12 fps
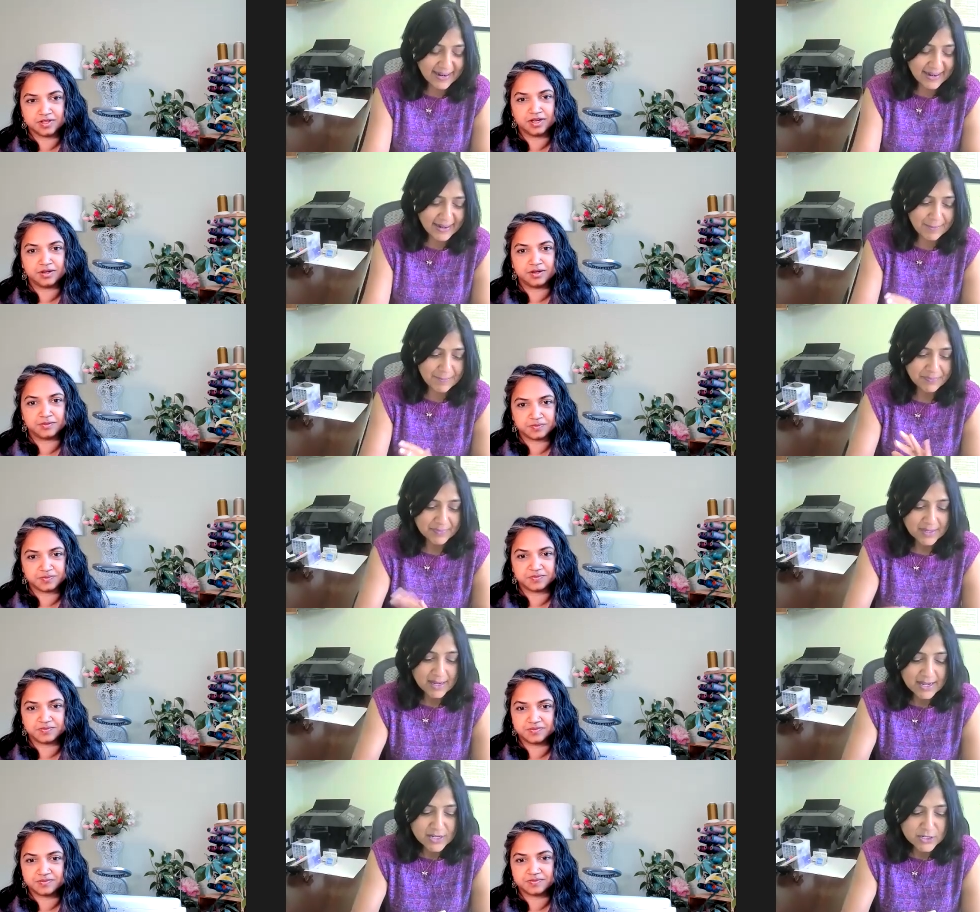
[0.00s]
Speaker 1: yeah. um
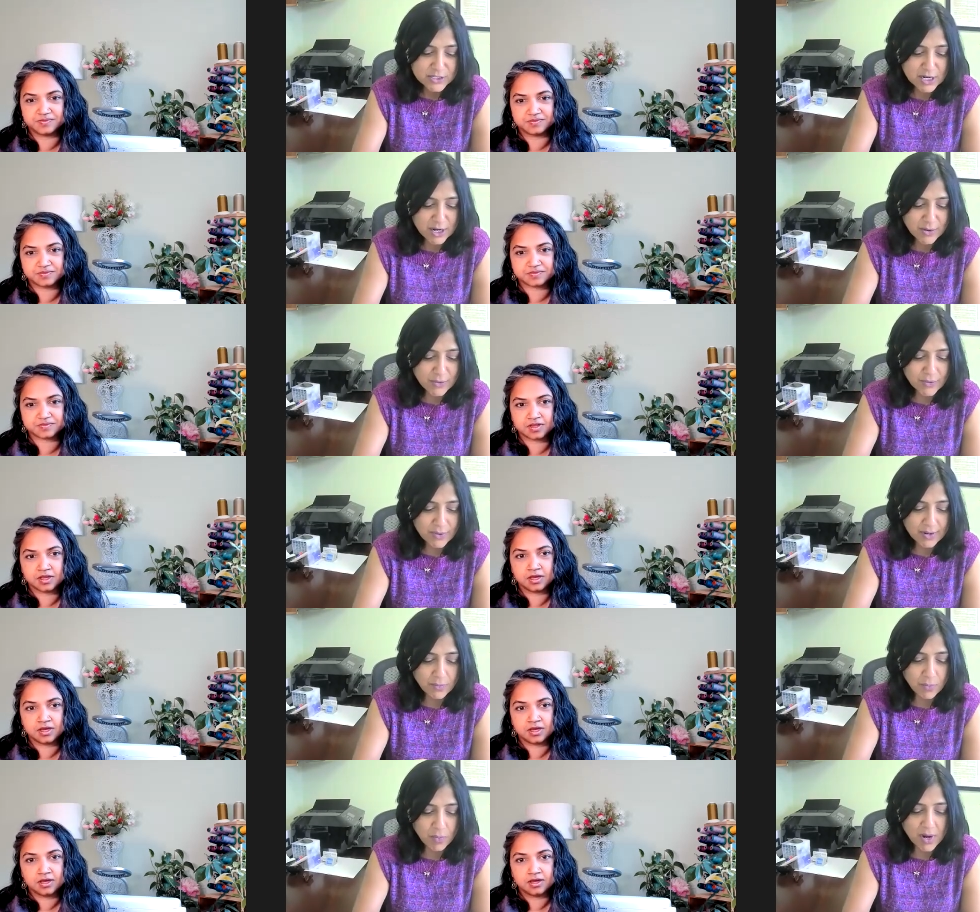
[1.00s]
so
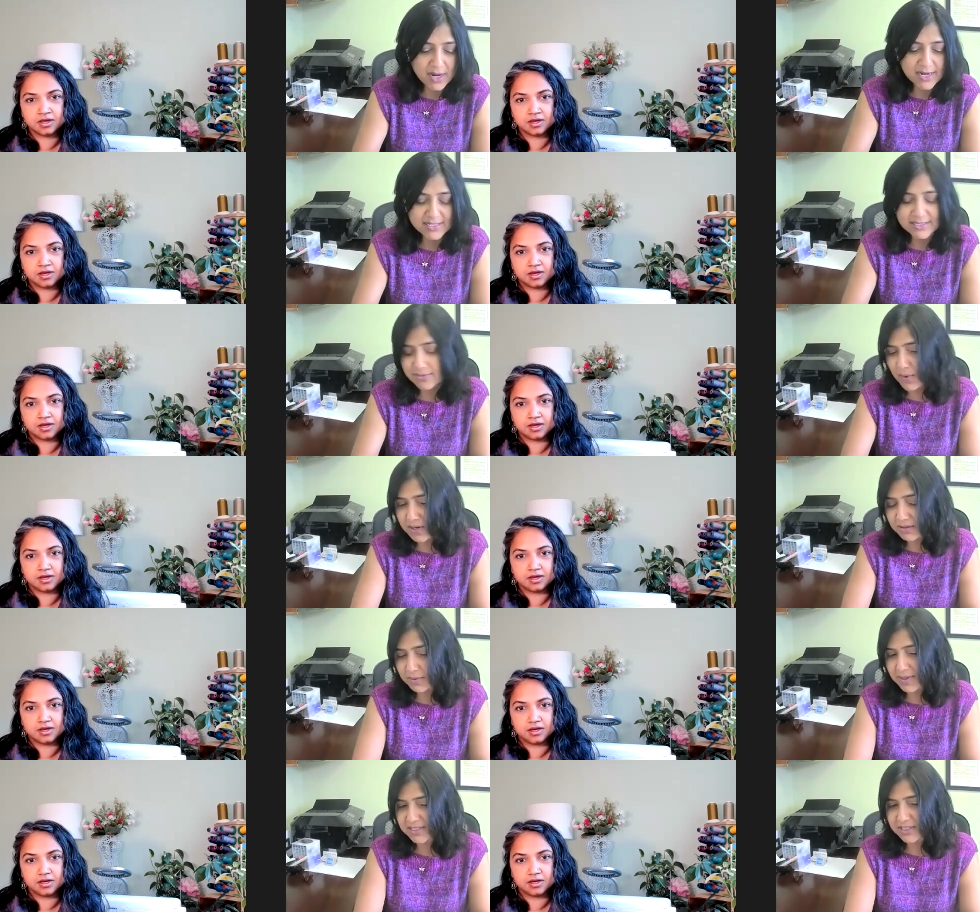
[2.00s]
what is the one
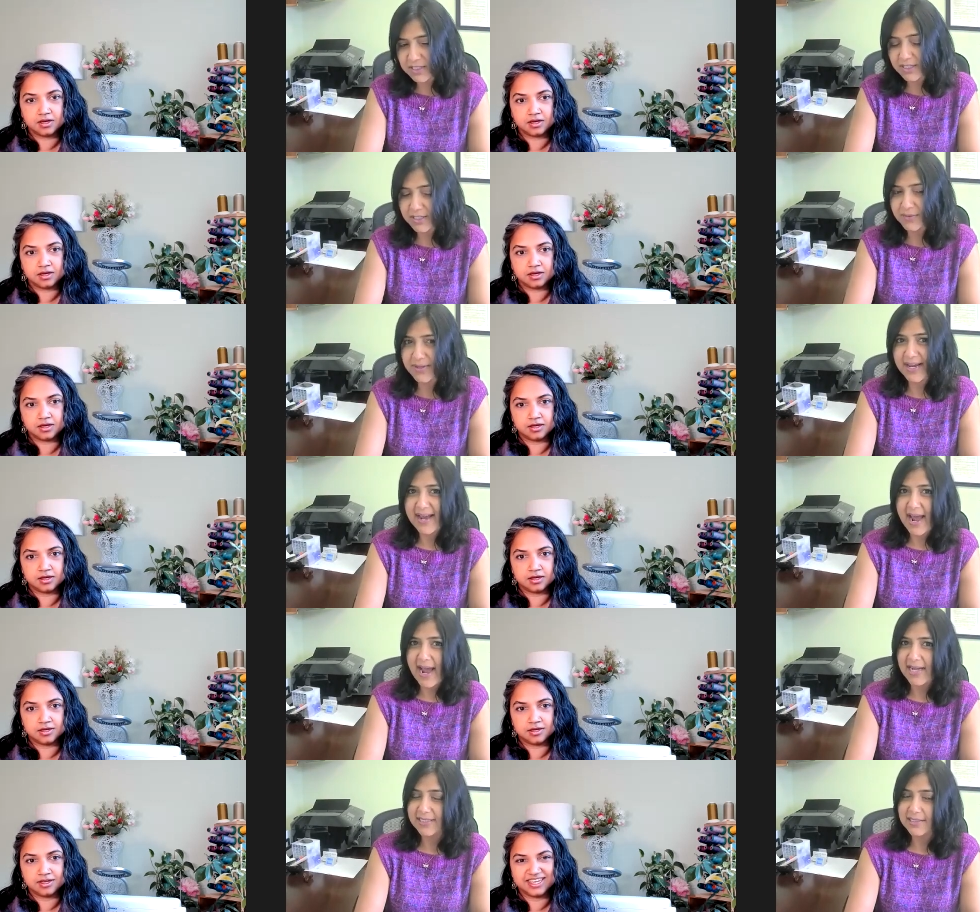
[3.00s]
question you get
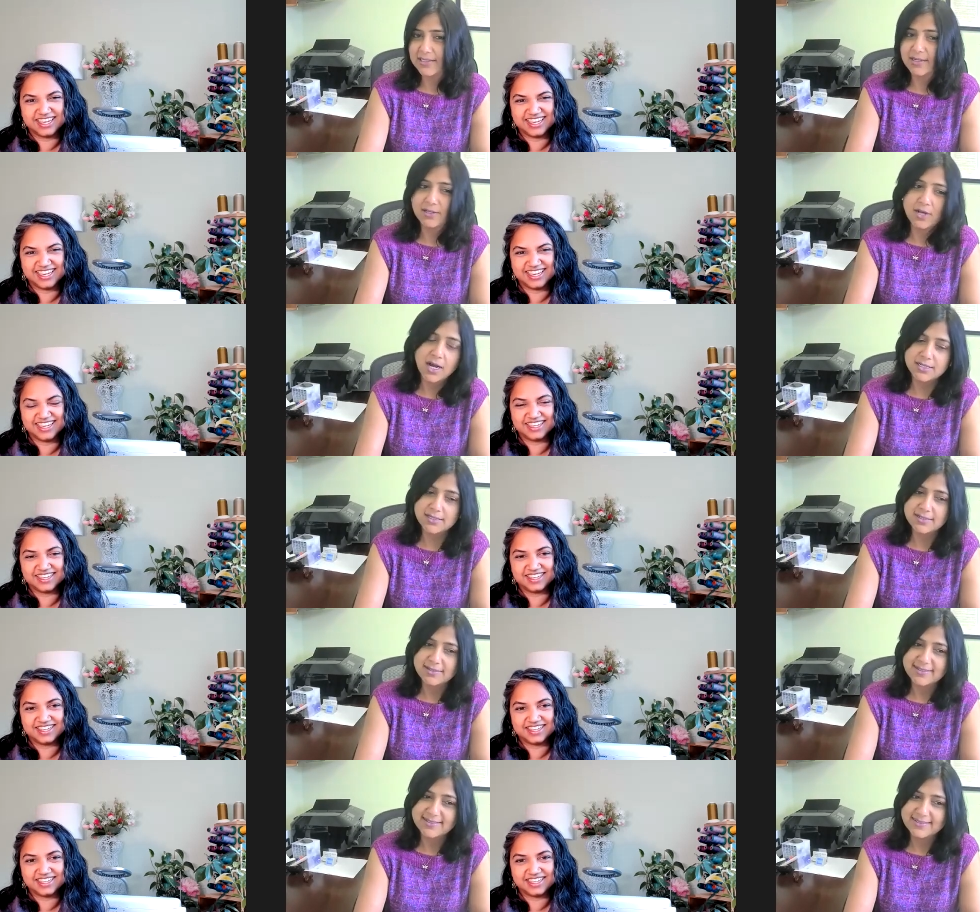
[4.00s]
asked a lot
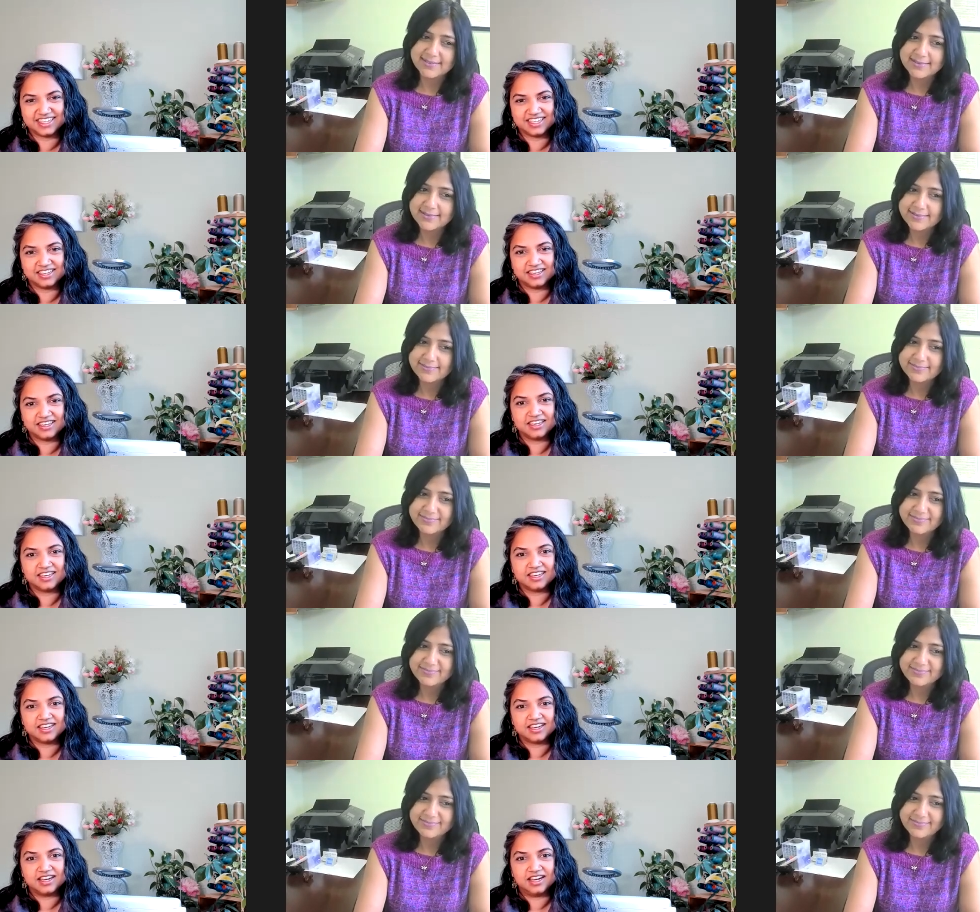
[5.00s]

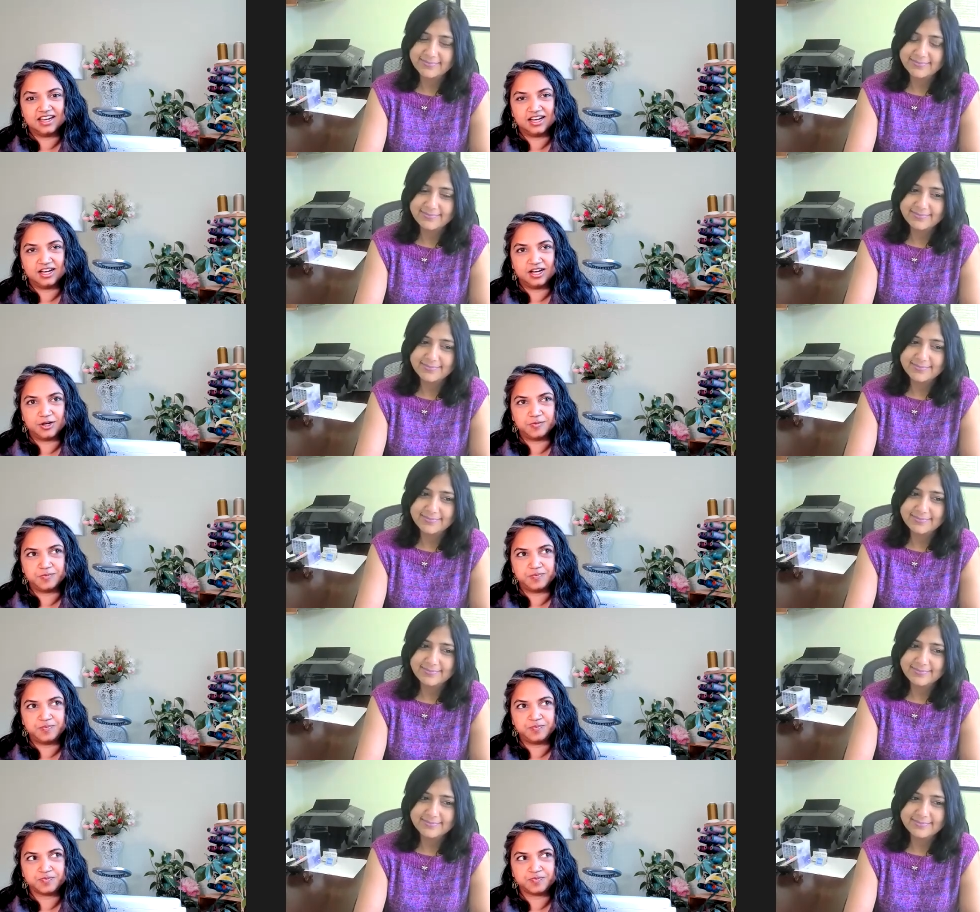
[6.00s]
Speaker 2: um
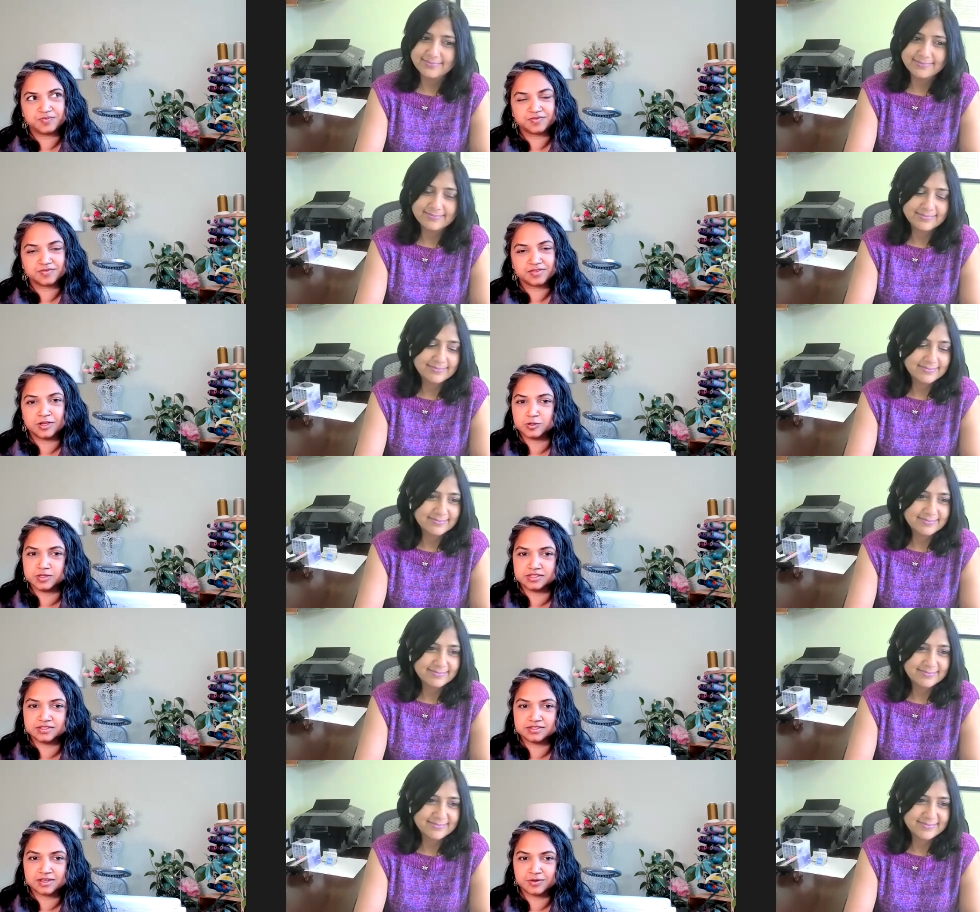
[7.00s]
how's your
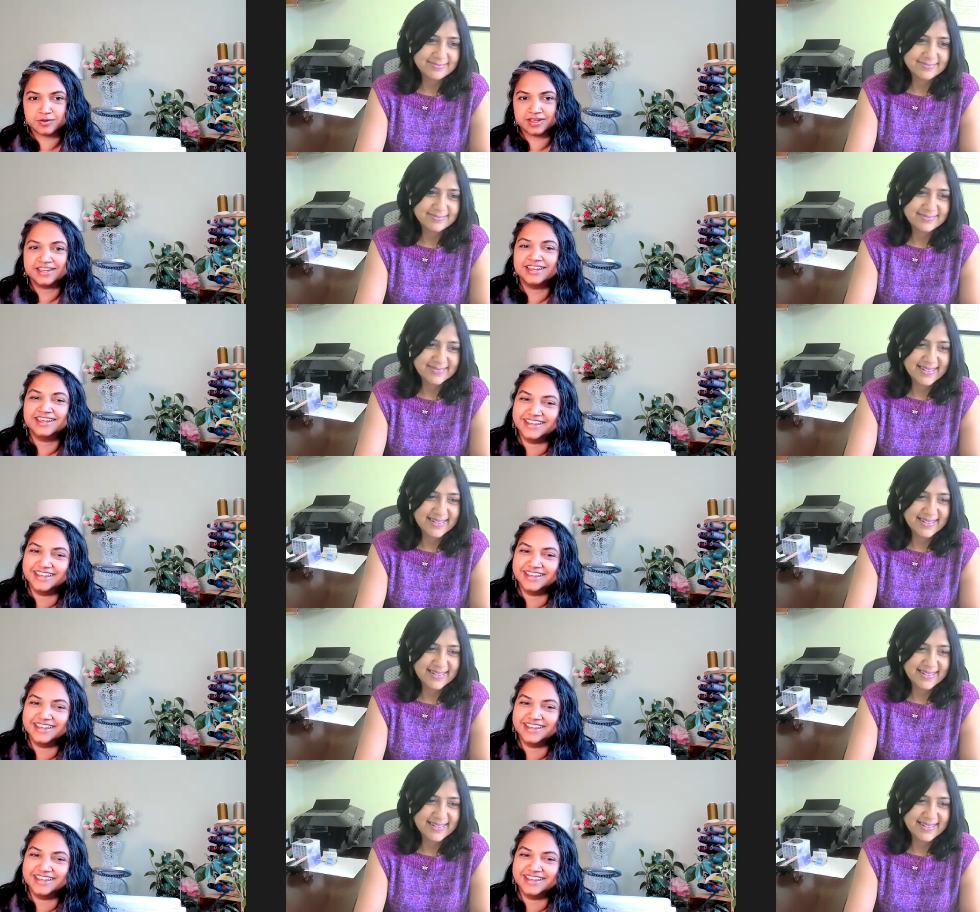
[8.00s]
business going